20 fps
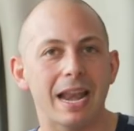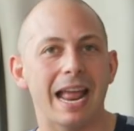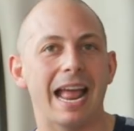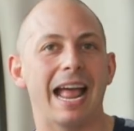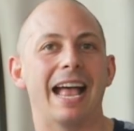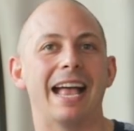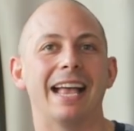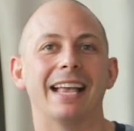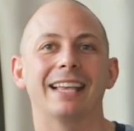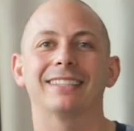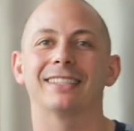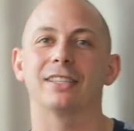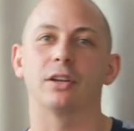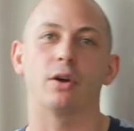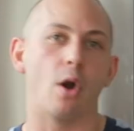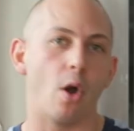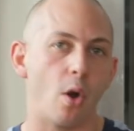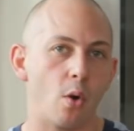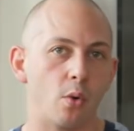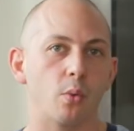has
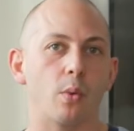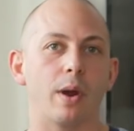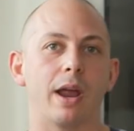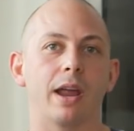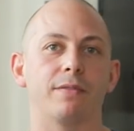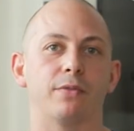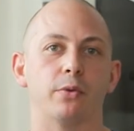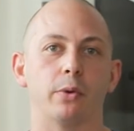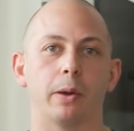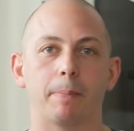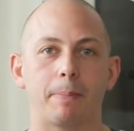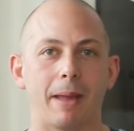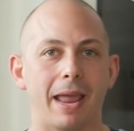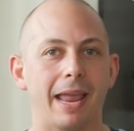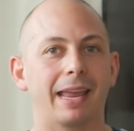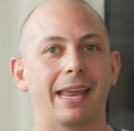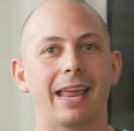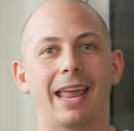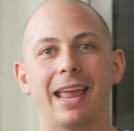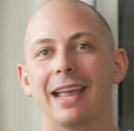their own way of doing
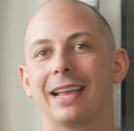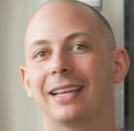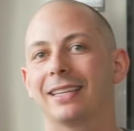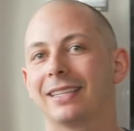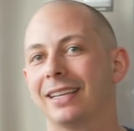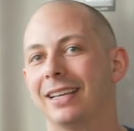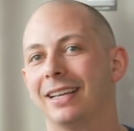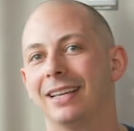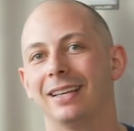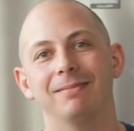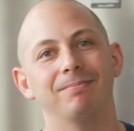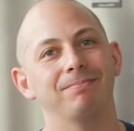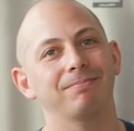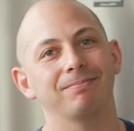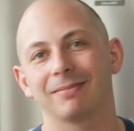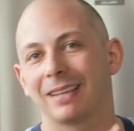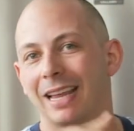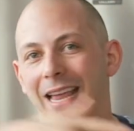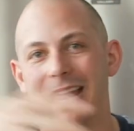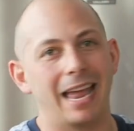pancakes,
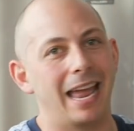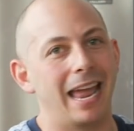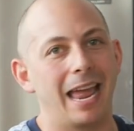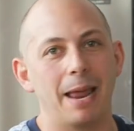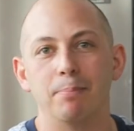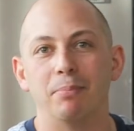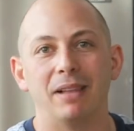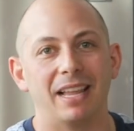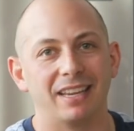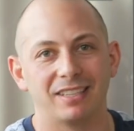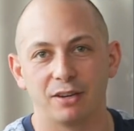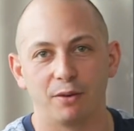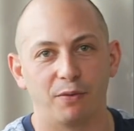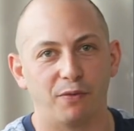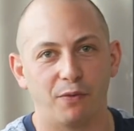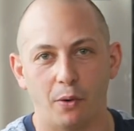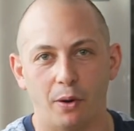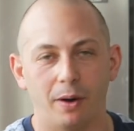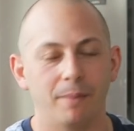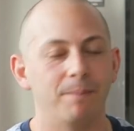and bless you
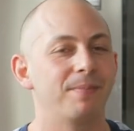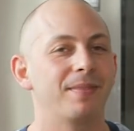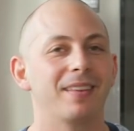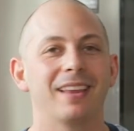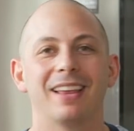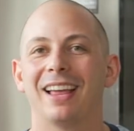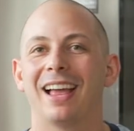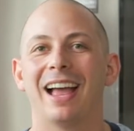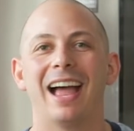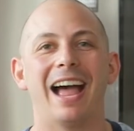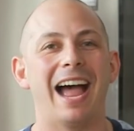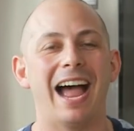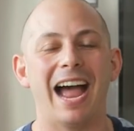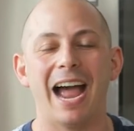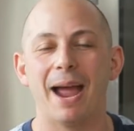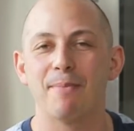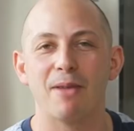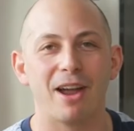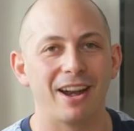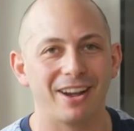for it.
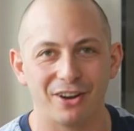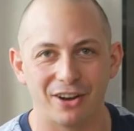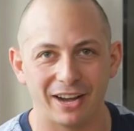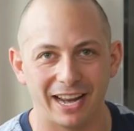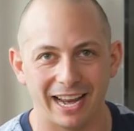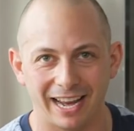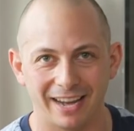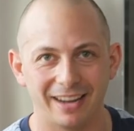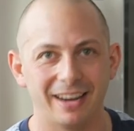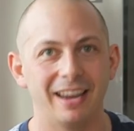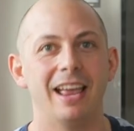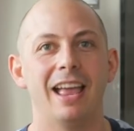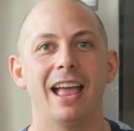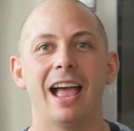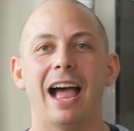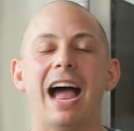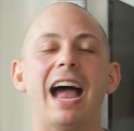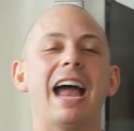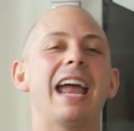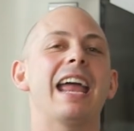I'm not here to hate.
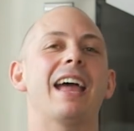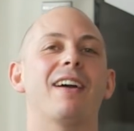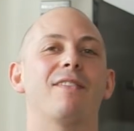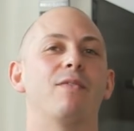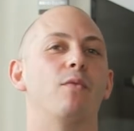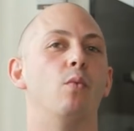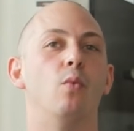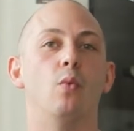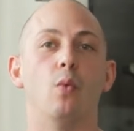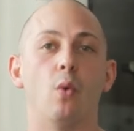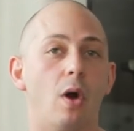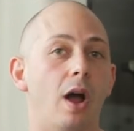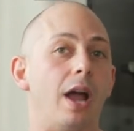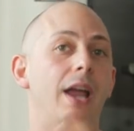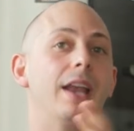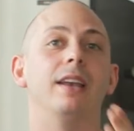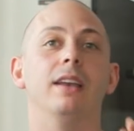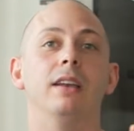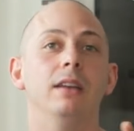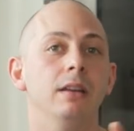I have
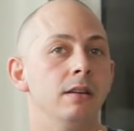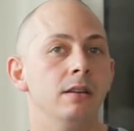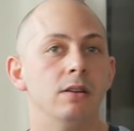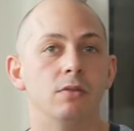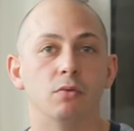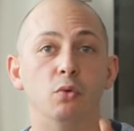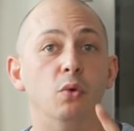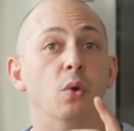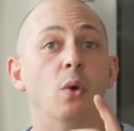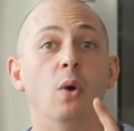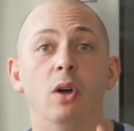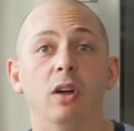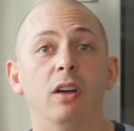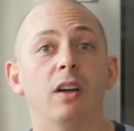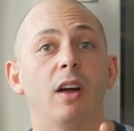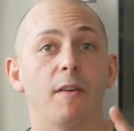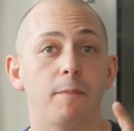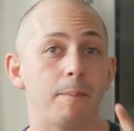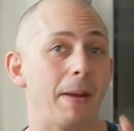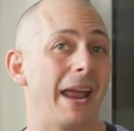one rule
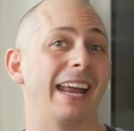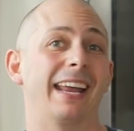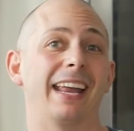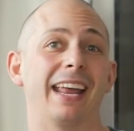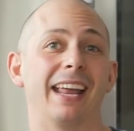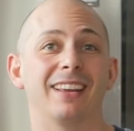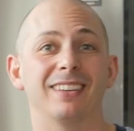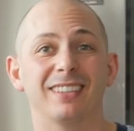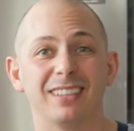of pancakes.